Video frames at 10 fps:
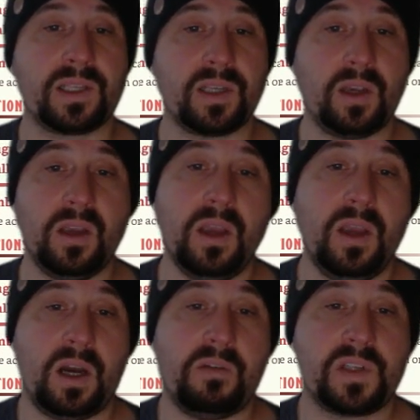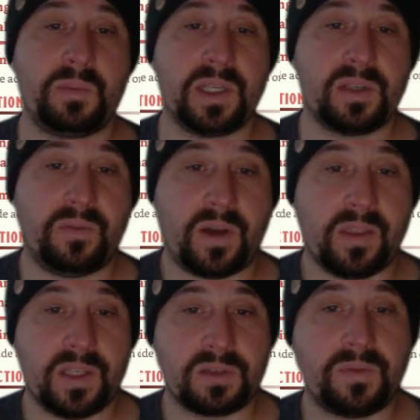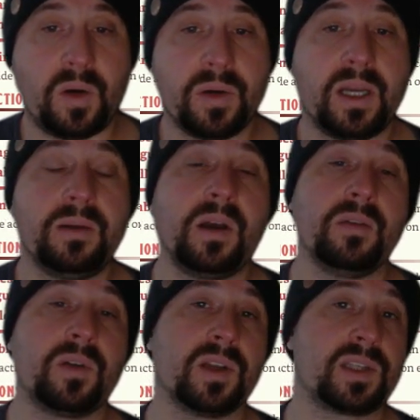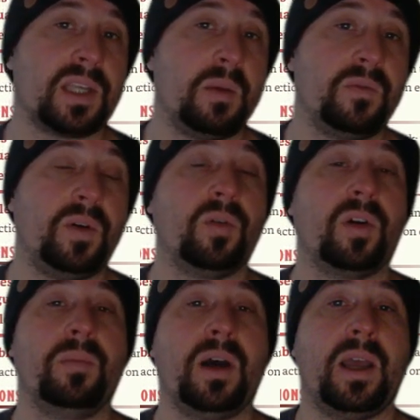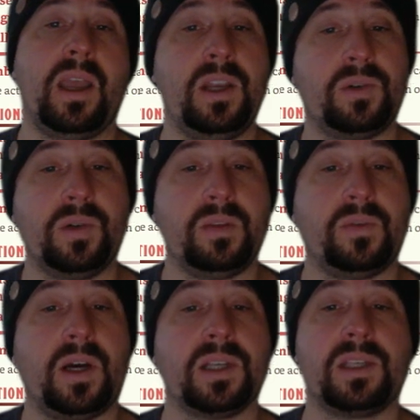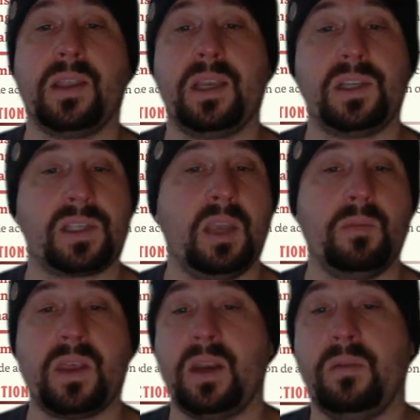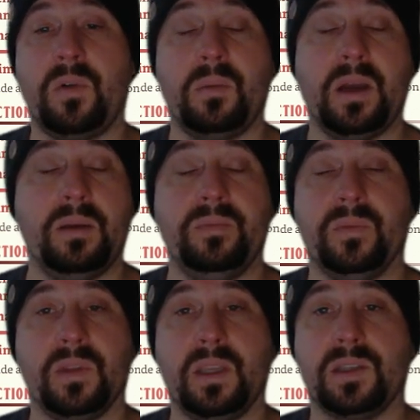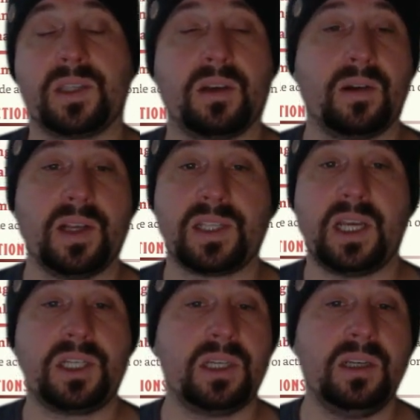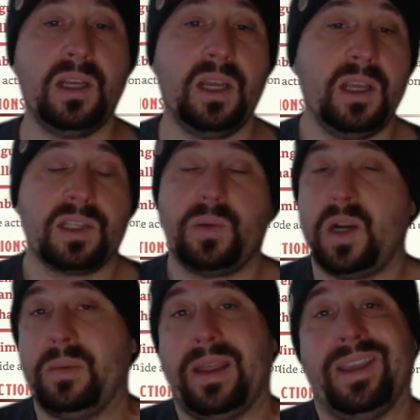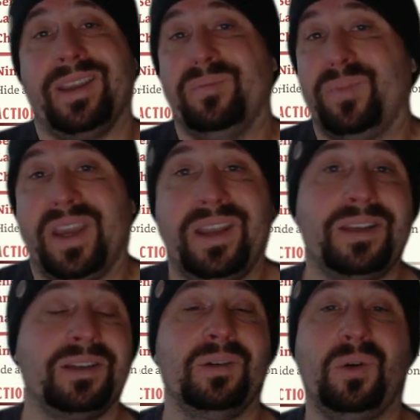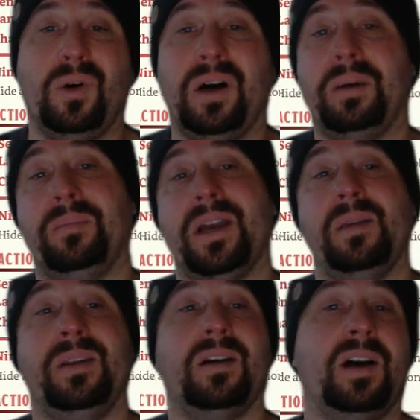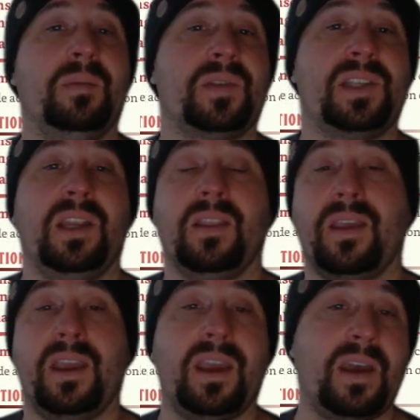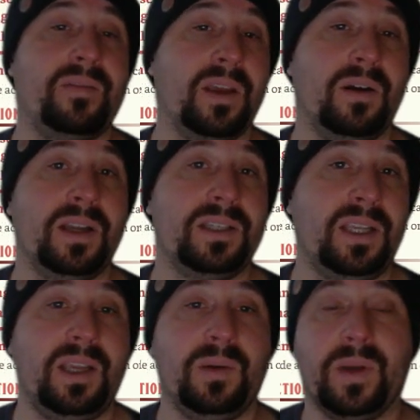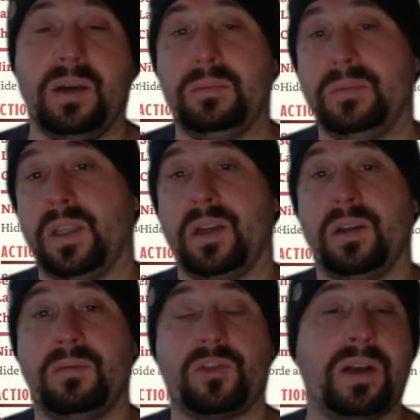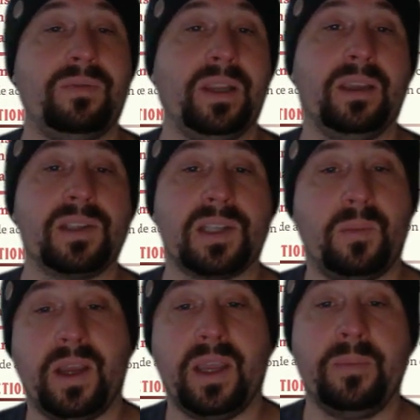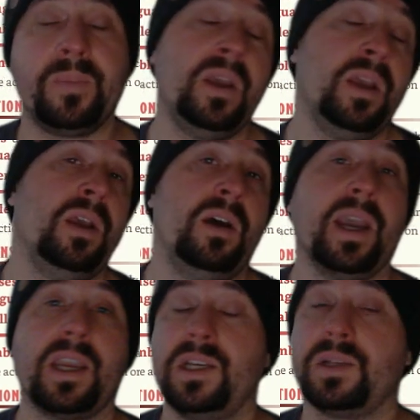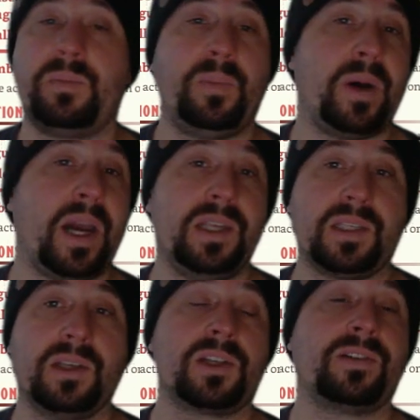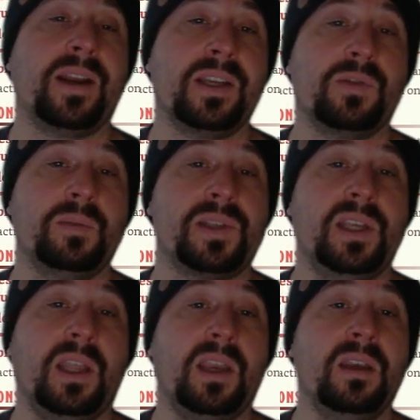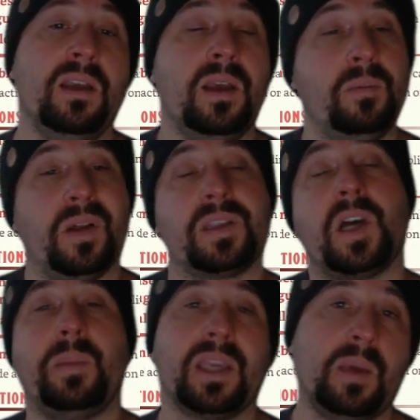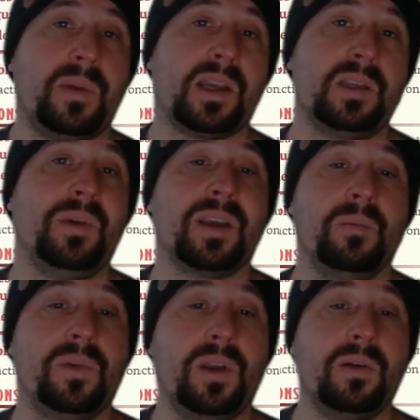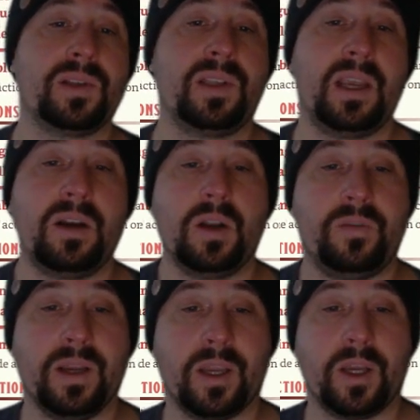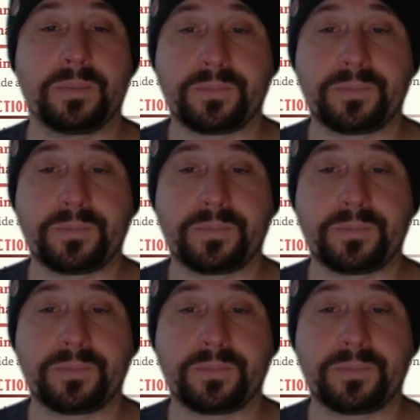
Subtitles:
So I've specified this folder. I've got a same folder on my Android device, and they just keep that in synchronization. So when I'm laying in bed, or maybe I'm sitting there having an idea when I'm, you know, traveling somewhere, I can just paste it straight into Obsidian. By the time I get back to my computer, it's there, and off I go.